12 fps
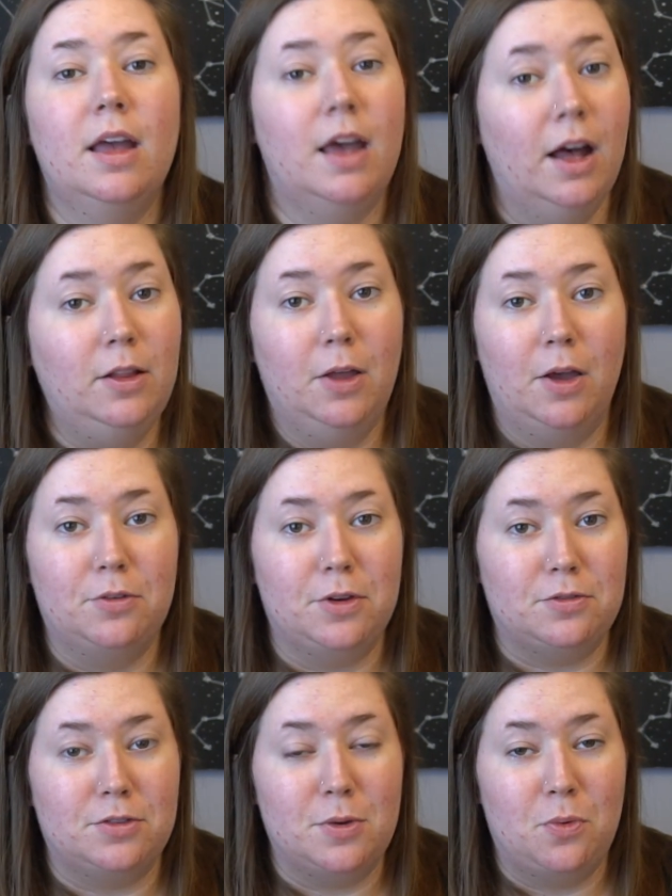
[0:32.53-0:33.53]
Hello
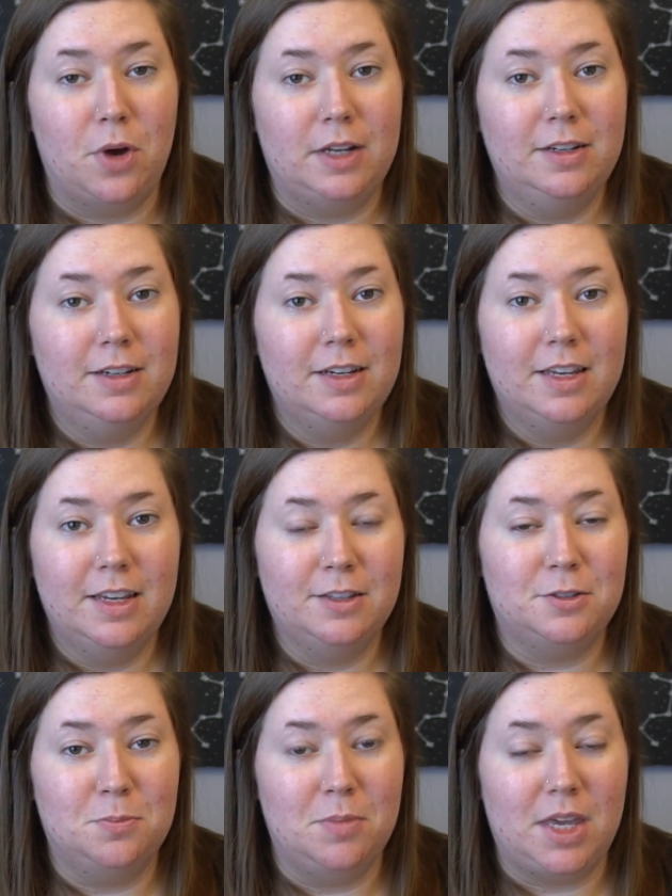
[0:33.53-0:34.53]
everyone,
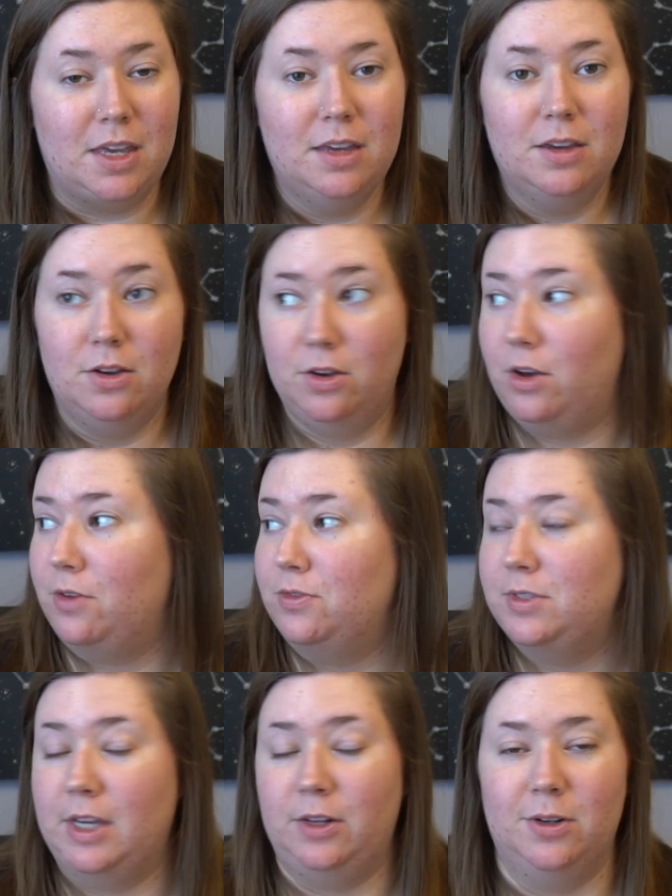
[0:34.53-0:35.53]
it's me, Off
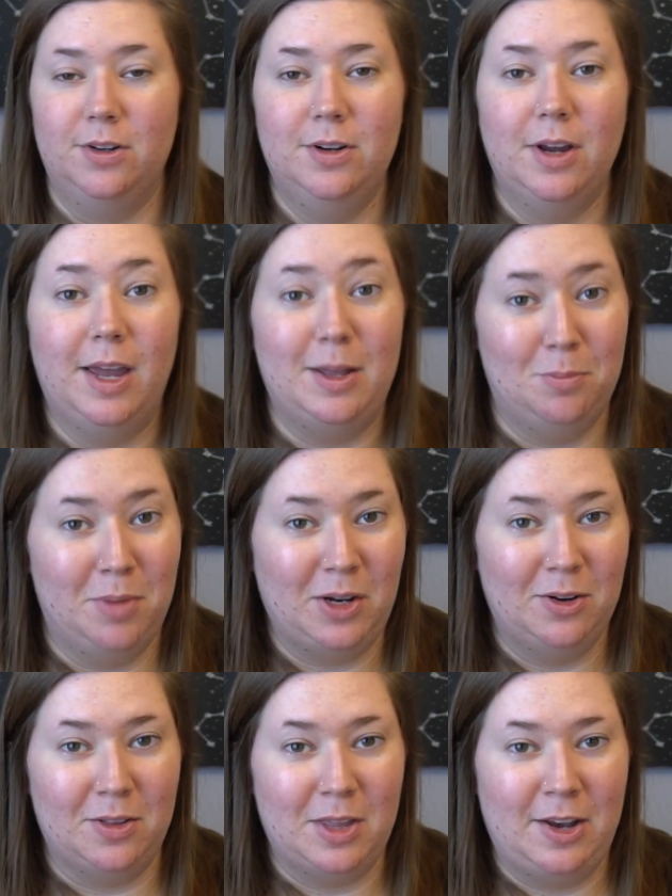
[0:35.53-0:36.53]
Center and
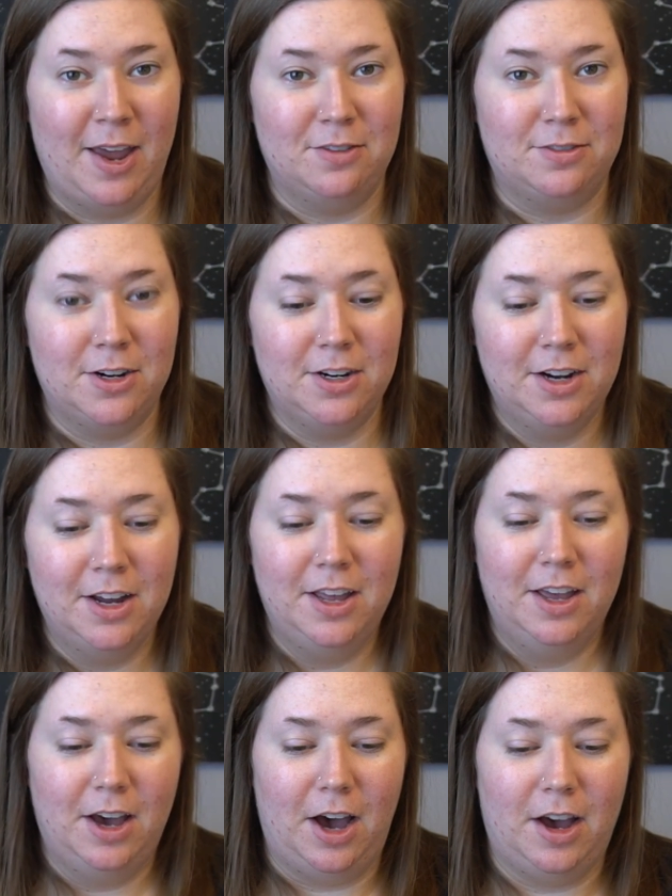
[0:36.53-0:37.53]
Better Than Ever.
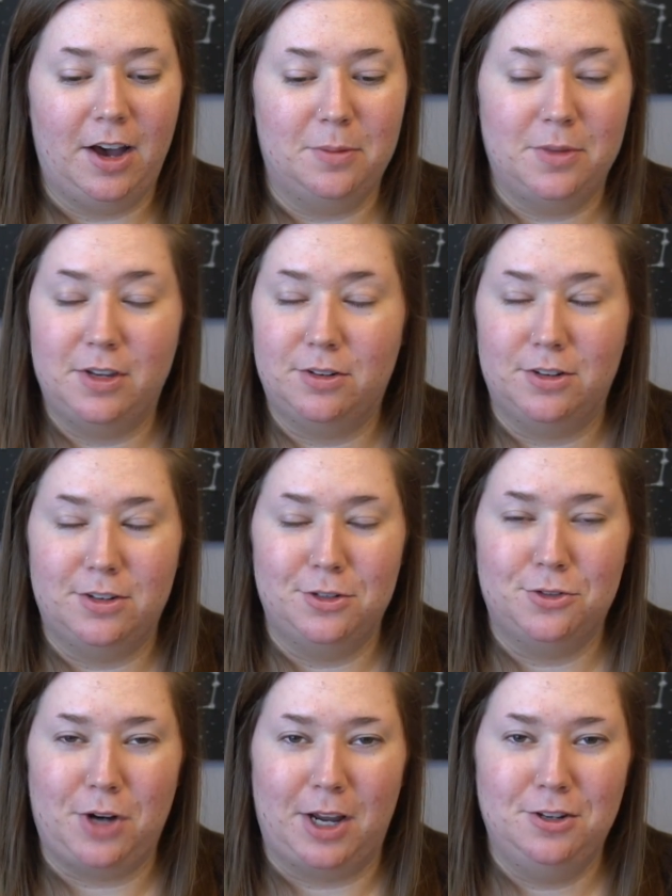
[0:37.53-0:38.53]
I'm here to
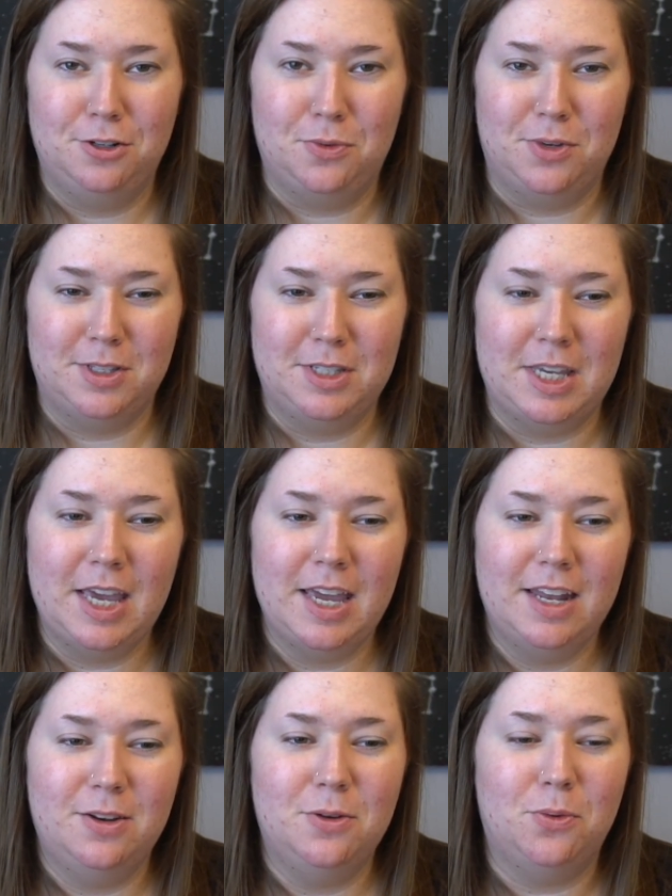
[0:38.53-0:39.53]
distract you once
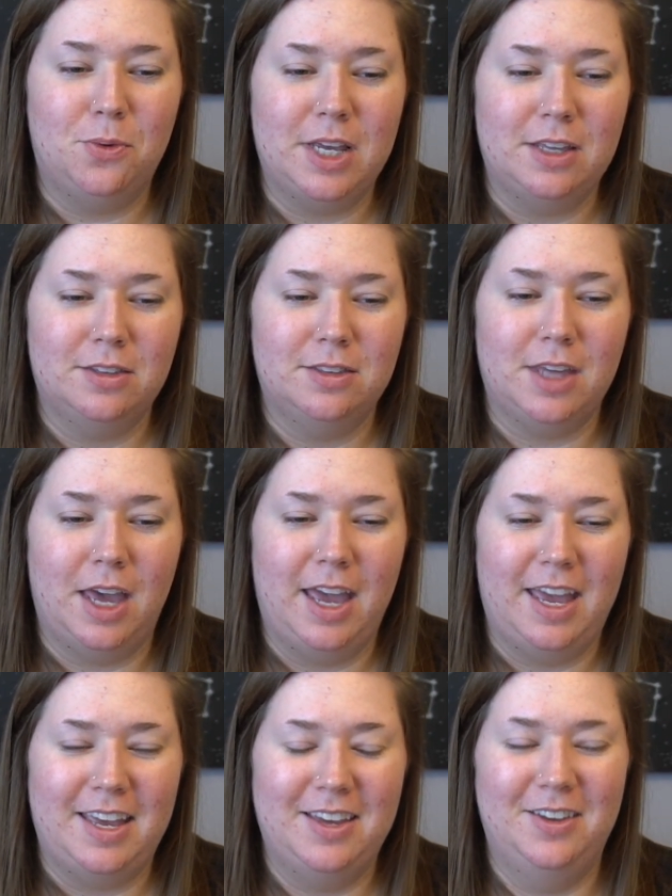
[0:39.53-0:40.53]
again with
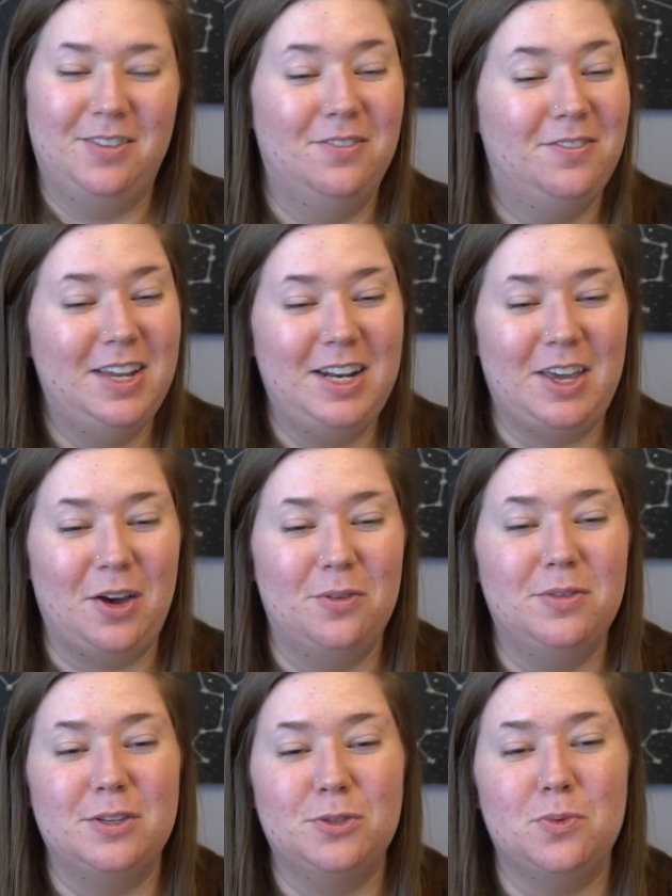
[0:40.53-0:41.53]
a video.
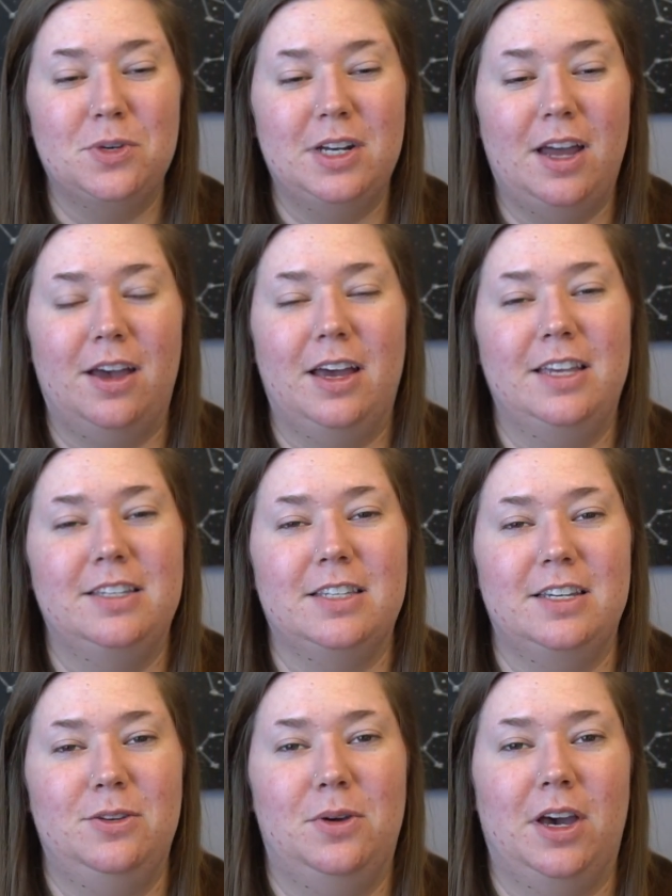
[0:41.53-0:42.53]
This one I
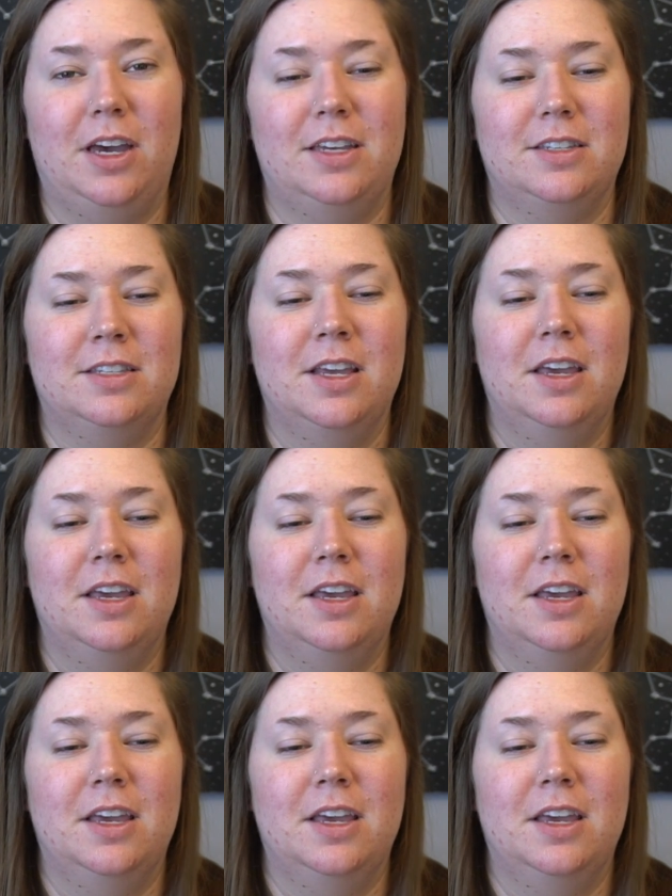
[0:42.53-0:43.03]
sent you guys